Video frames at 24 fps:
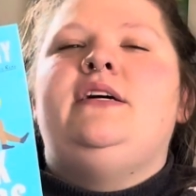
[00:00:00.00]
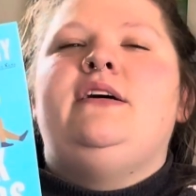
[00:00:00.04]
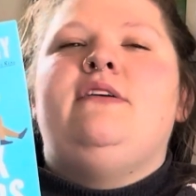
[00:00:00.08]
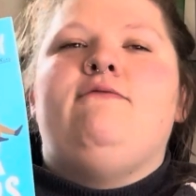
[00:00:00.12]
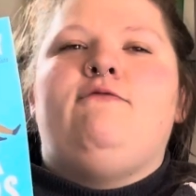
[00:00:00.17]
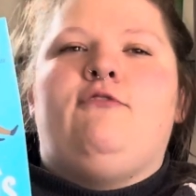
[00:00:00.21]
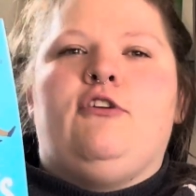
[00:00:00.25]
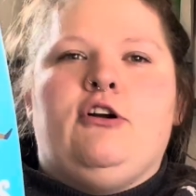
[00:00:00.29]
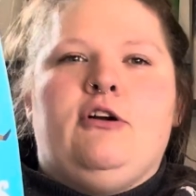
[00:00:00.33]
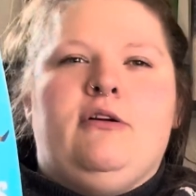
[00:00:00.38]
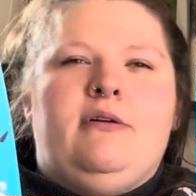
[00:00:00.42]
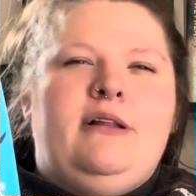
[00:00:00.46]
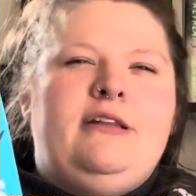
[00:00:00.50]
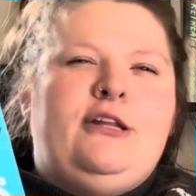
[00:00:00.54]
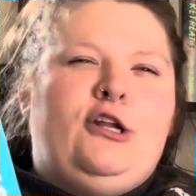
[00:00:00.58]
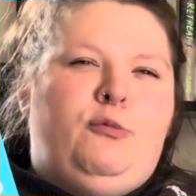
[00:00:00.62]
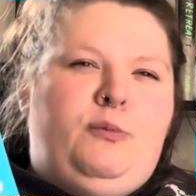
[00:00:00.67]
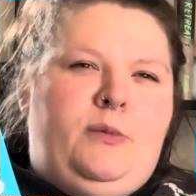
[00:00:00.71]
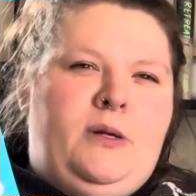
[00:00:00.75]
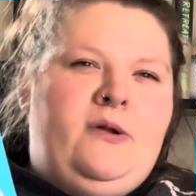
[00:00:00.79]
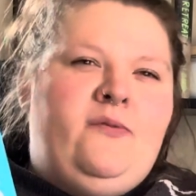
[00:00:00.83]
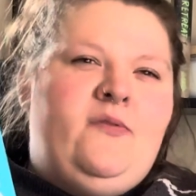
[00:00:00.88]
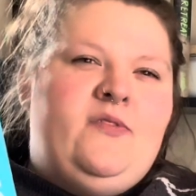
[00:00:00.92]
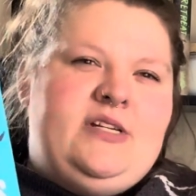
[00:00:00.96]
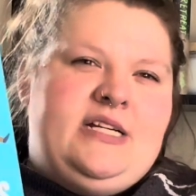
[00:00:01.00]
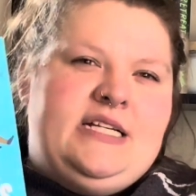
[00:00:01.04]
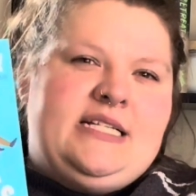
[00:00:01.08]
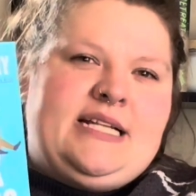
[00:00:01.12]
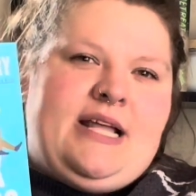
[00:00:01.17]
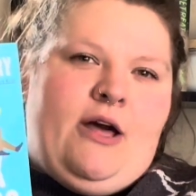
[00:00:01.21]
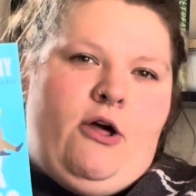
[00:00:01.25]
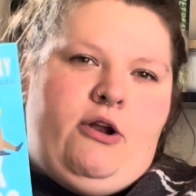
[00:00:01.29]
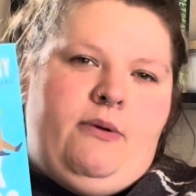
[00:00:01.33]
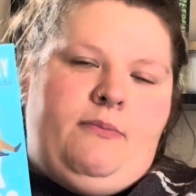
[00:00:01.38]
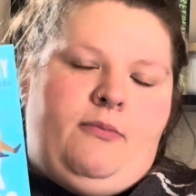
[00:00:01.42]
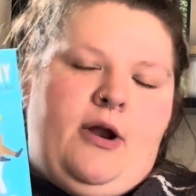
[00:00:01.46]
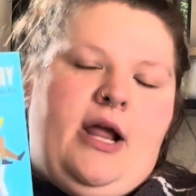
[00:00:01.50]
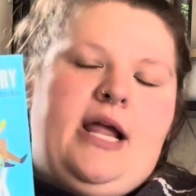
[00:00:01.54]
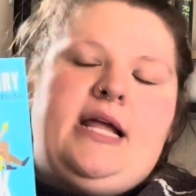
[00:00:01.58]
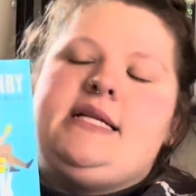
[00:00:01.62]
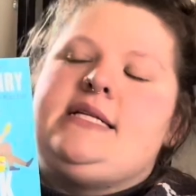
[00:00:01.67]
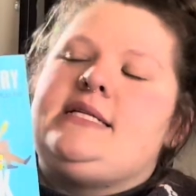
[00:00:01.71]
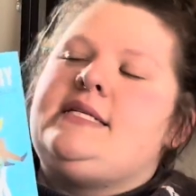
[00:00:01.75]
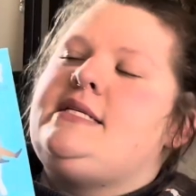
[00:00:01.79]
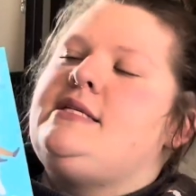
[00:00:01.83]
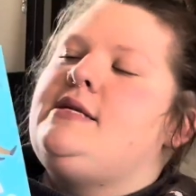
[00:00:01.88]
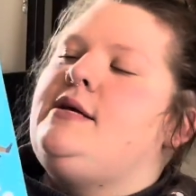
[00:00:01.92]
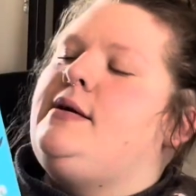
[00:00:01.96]
for a little bit of a discounted
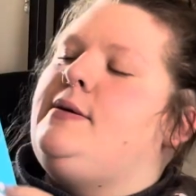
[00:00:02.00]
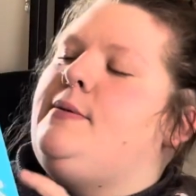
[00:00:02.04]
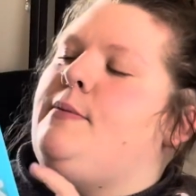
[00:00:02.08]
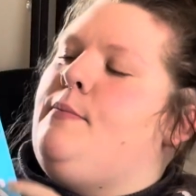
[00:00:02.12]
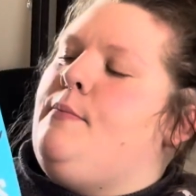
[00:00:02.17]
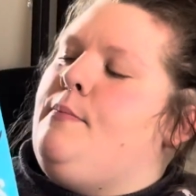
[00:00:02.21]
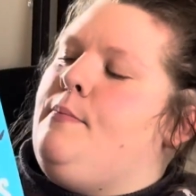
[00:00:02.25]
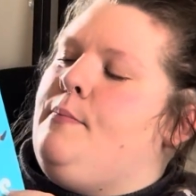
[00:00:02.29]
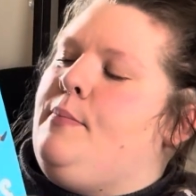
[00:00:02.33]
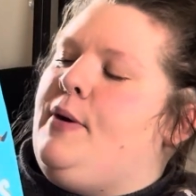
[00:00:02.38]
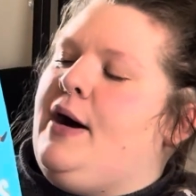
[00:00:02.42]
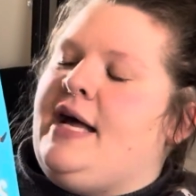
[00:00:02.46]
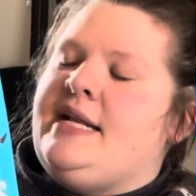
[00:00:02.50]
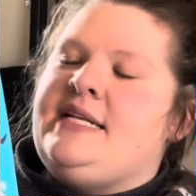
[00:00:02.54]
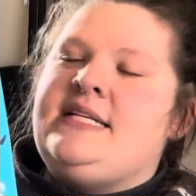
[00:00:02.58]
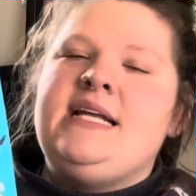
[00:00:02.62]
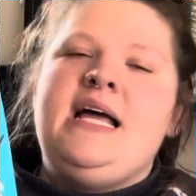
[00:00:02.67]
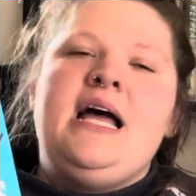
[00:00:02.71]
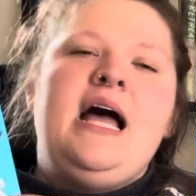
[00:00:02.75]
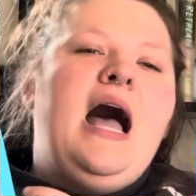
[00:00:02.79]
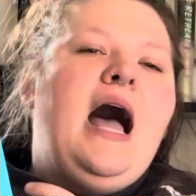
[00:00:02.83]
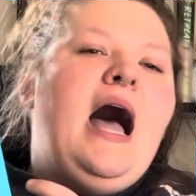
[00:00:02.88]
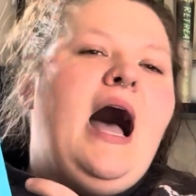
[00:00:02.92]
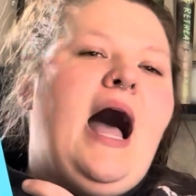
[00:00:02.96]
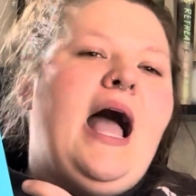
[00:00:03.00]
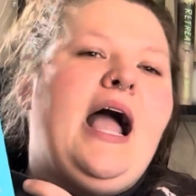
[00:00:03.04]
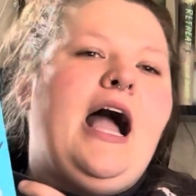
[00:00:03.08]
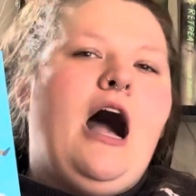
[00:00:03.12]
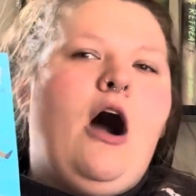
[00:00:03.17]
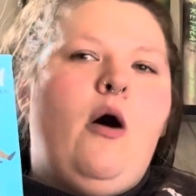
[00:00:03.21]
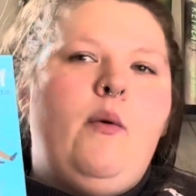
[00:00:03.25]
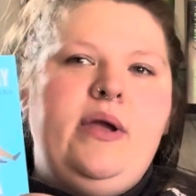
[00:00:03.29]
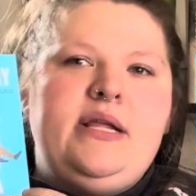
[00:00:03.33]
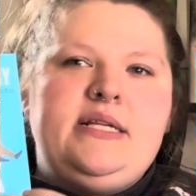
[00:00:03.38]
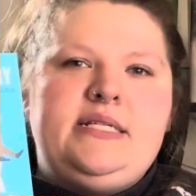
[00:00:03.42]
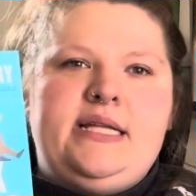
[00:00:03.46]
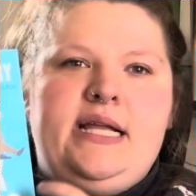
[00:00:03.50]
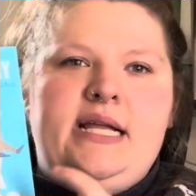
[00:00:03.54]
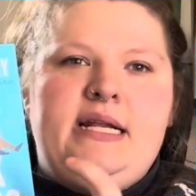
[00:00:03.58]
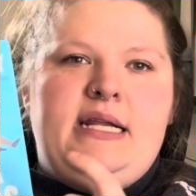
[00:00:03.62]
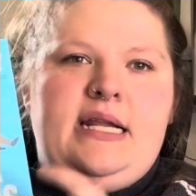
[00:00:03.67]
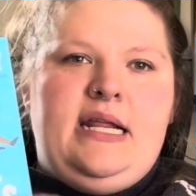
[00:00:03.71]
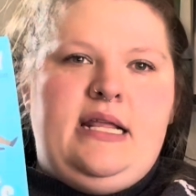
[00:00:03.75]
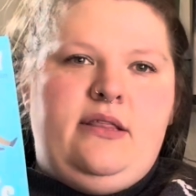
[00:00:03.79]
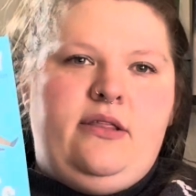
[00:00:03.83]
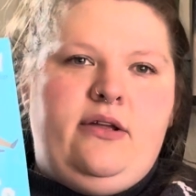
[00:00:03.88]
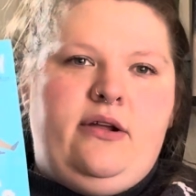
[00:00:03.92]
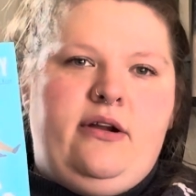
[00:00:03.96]
price. But I always get
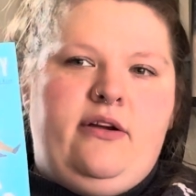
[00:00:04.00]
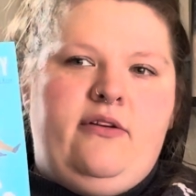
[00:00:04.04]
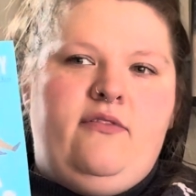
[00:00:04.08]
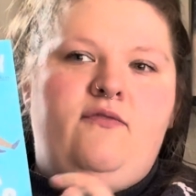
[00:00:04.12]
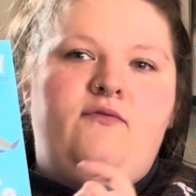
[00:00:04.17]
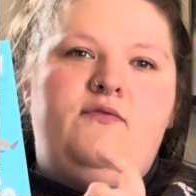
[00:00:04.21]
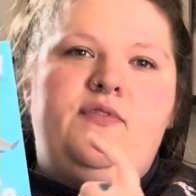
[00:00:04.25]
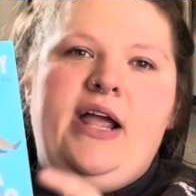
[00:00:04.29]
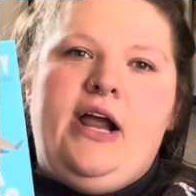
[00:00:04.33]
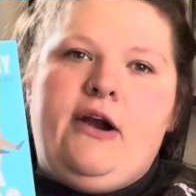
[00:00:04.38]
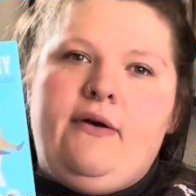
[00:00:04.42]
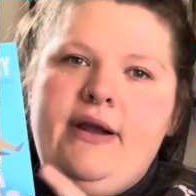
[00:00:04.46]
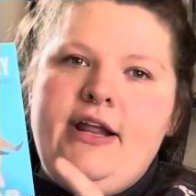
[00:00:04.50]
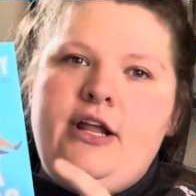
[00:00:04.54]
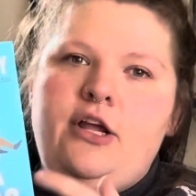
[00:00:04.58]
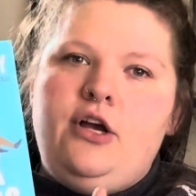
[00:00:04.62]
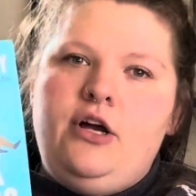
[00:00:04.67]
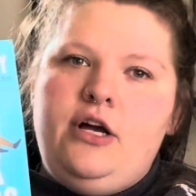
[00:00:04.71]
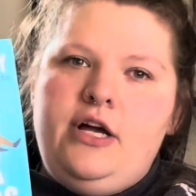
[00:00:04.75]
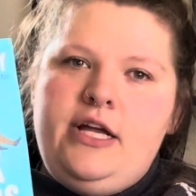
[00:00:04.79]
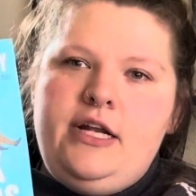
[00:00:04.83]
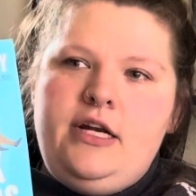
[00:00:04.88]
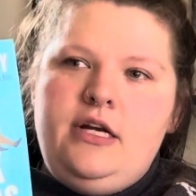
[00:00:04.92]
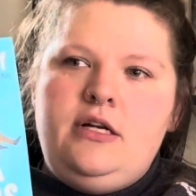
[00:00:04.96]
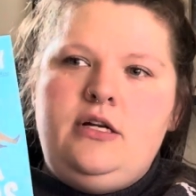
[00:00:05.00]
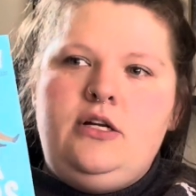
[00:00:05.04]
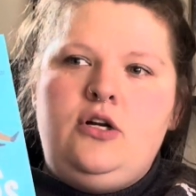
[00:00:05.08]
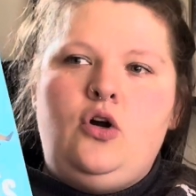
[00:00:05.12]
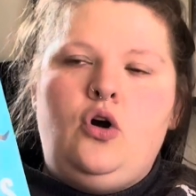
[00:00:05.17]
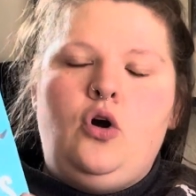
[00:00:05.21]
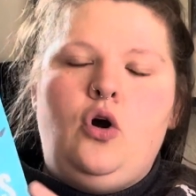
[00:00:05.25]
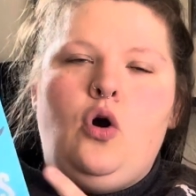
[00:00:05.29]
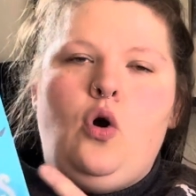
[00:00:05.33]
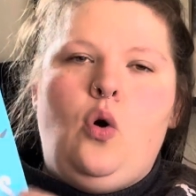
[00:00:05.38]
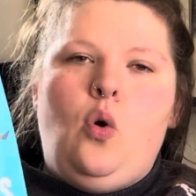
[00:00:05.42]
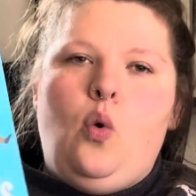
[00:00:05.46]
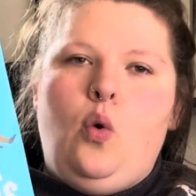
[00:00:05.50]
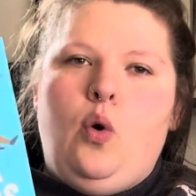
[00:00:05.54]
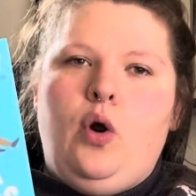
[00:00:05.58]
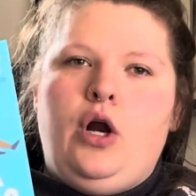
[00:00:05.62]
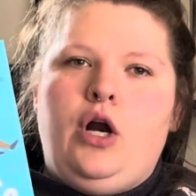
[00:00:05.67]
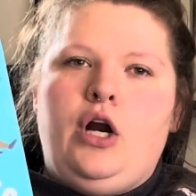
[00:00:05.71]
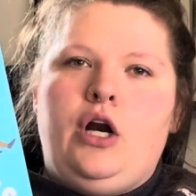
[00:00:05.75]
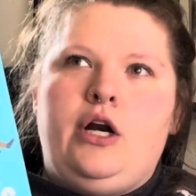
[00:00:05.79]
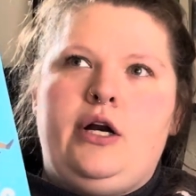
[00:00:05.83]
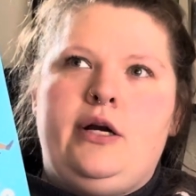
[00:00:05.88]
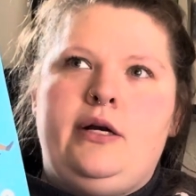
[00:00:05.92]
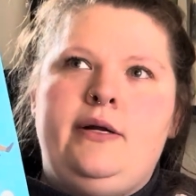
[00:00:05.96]
either very good
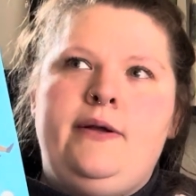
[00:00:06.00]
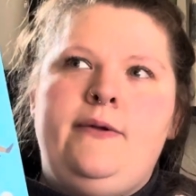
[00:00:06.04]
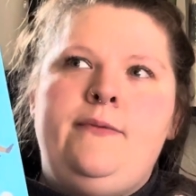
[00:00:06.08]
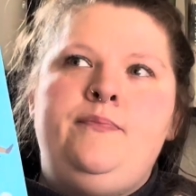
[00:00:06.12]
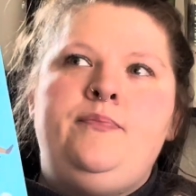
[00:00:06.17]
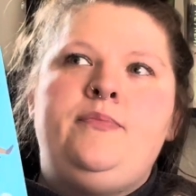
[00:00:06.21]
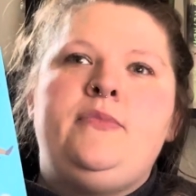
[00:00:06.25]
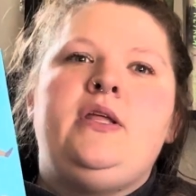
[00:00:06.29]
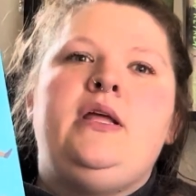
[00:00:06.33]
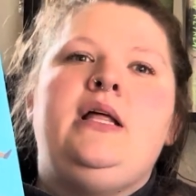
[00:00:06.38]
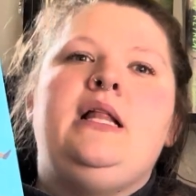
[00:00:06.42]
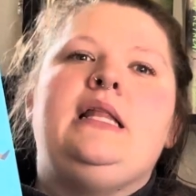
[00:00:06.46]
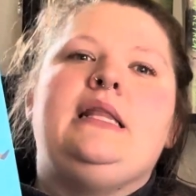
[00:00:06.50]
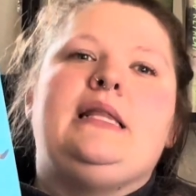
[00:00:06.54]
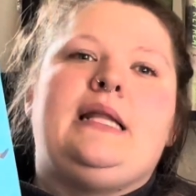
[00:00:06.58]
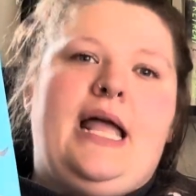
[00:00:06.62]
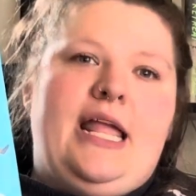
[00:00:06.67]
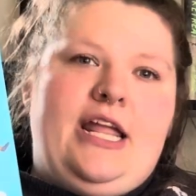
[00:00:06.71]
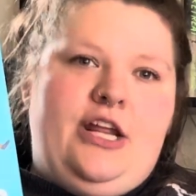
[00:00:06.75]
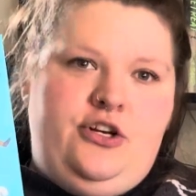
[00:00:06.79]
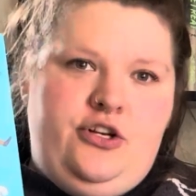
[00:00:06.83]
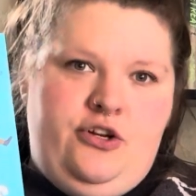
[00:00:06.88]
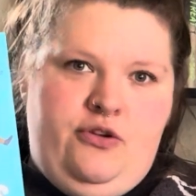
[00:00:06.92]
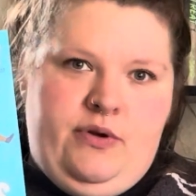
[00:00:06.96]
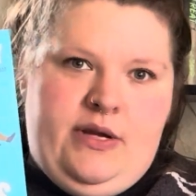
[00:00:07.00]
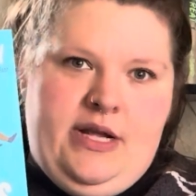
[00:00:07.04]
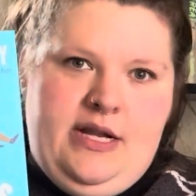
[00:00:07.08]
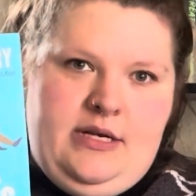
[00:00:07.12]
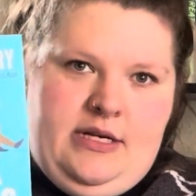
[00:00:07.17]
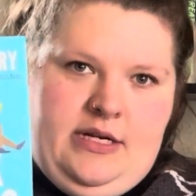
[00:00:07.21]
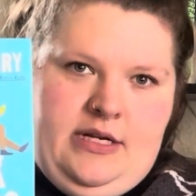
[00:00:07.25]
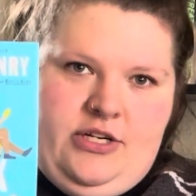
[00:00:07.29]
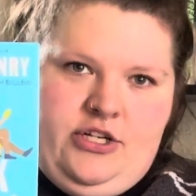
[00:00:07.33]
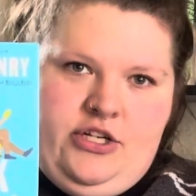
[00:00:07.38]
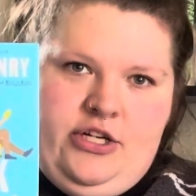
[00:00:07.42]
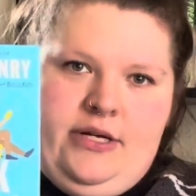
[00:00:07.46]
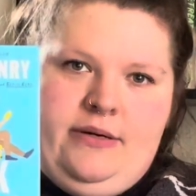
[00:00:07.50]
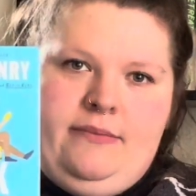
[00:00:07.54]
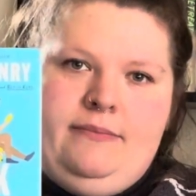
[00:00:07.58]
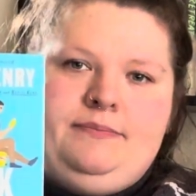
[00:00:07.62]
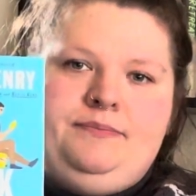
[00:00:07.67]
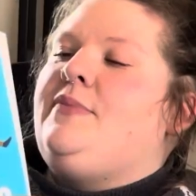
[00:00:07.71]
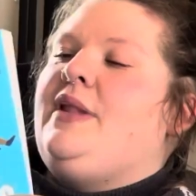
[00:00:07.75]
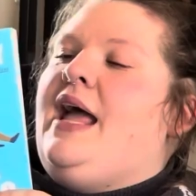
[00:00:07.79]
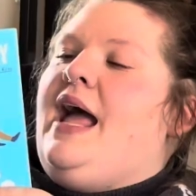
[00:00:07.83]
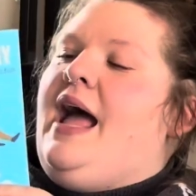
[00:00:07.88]
or new condition.